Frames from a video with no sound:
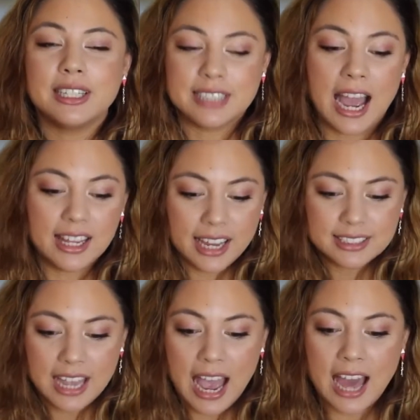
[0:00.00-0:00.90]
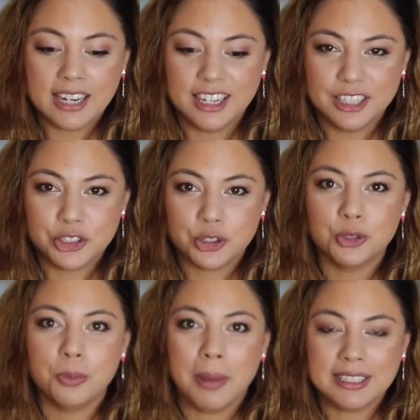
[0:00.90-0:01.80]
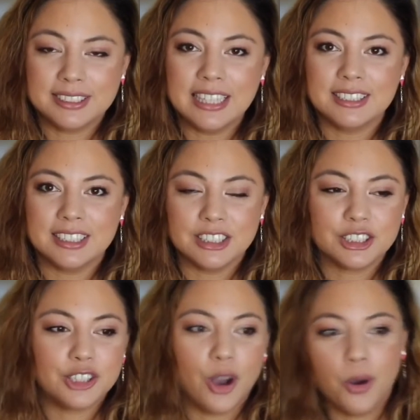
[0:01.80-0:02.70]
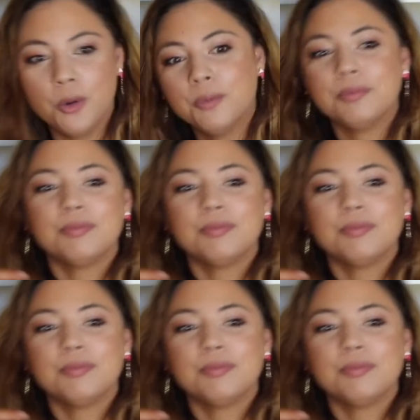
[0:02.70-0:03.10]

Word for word: is I like to add it into my sentence. So